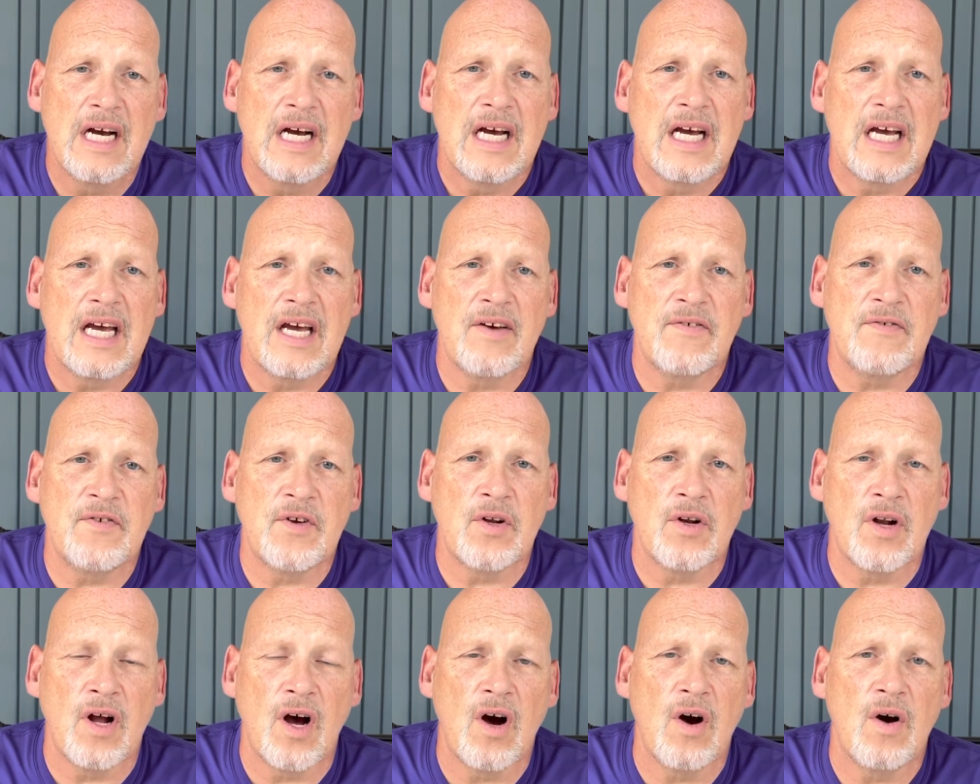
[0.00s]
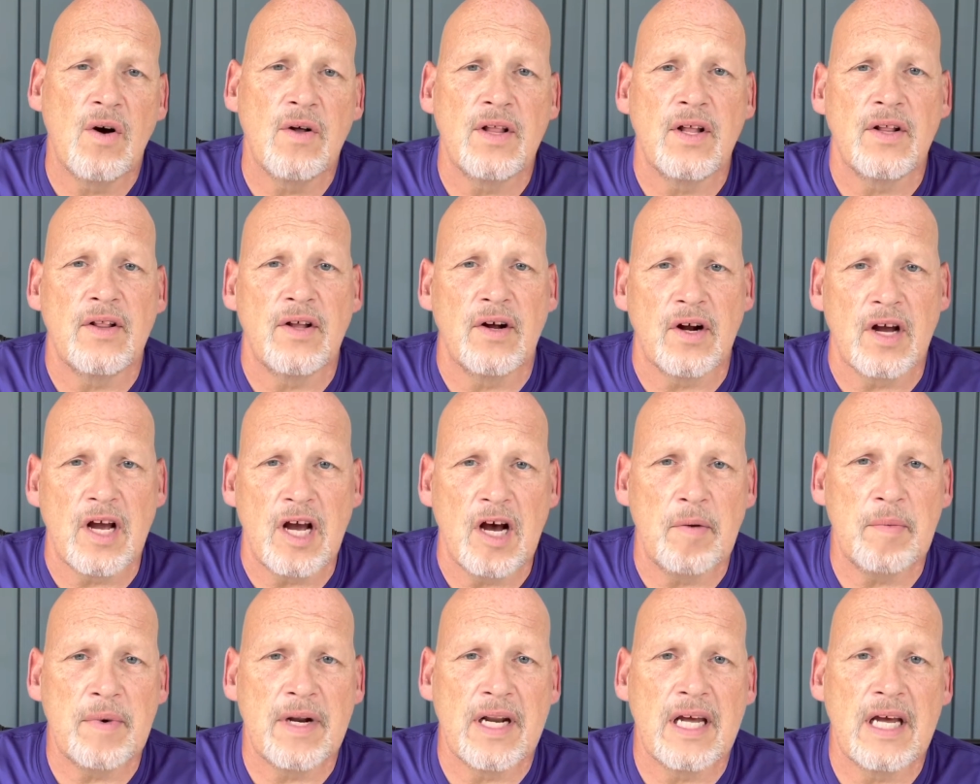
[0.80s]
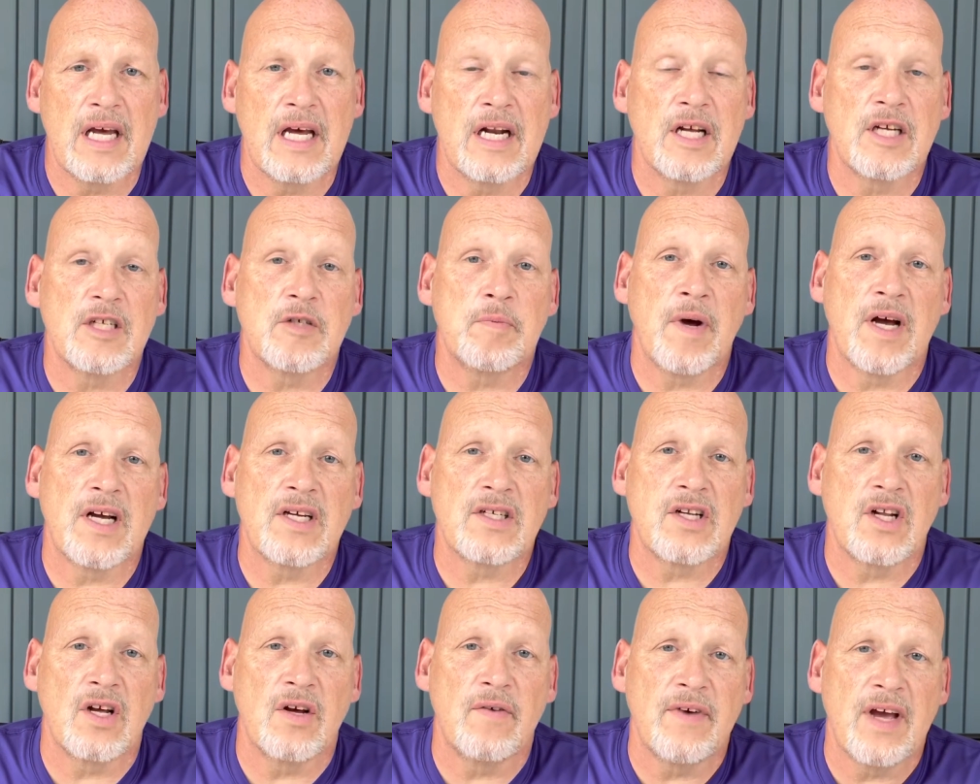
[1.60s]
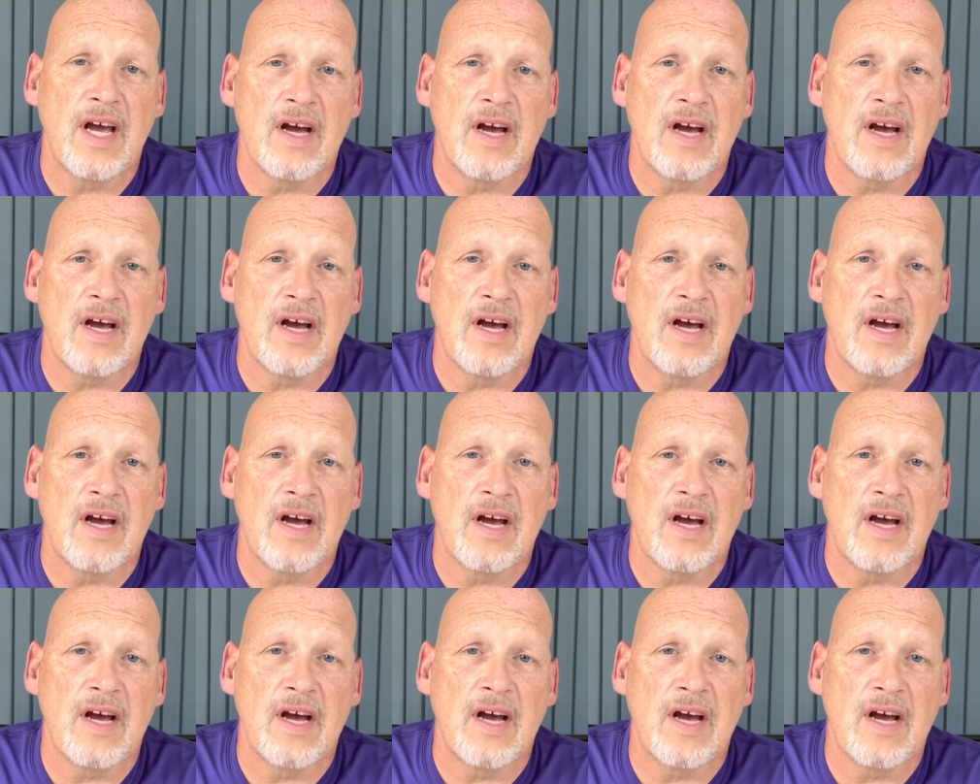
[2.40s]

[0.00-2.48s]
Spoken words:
if you know that they're coming in, especially if